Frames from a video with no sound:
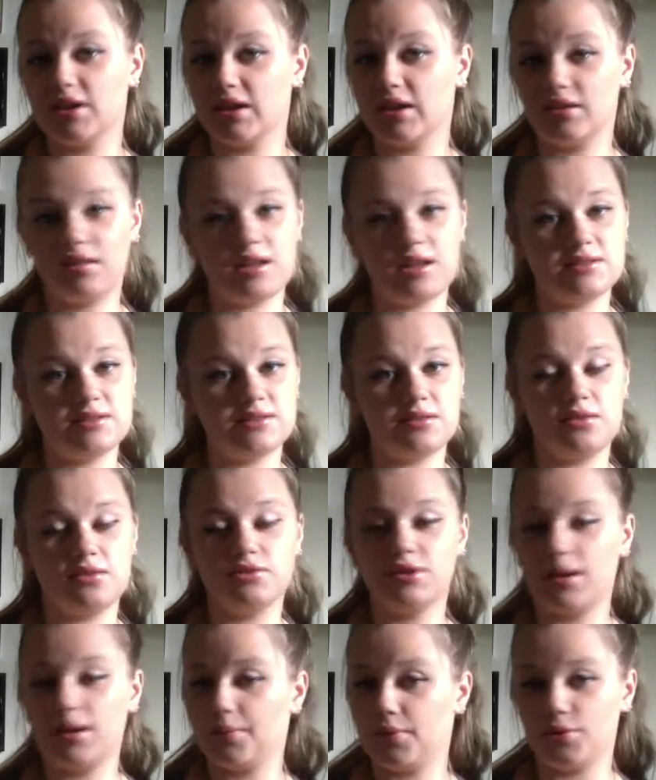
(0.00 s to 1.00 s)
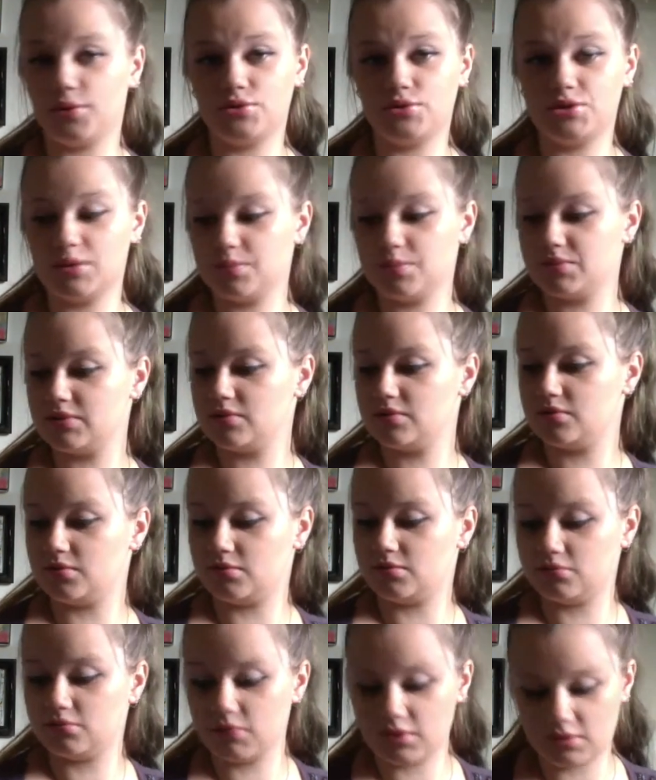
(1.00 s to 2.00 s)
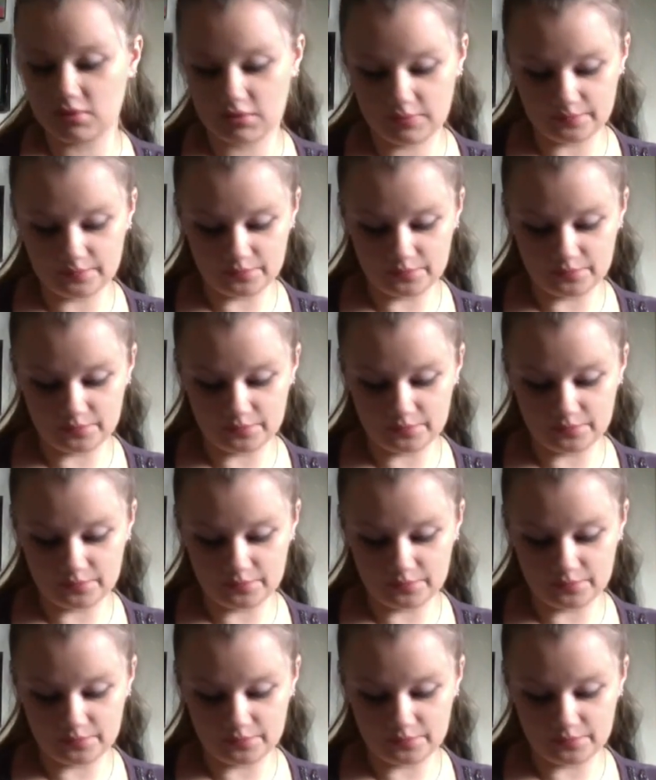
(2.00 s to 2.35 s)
It lasted a long time, no chips, nothing.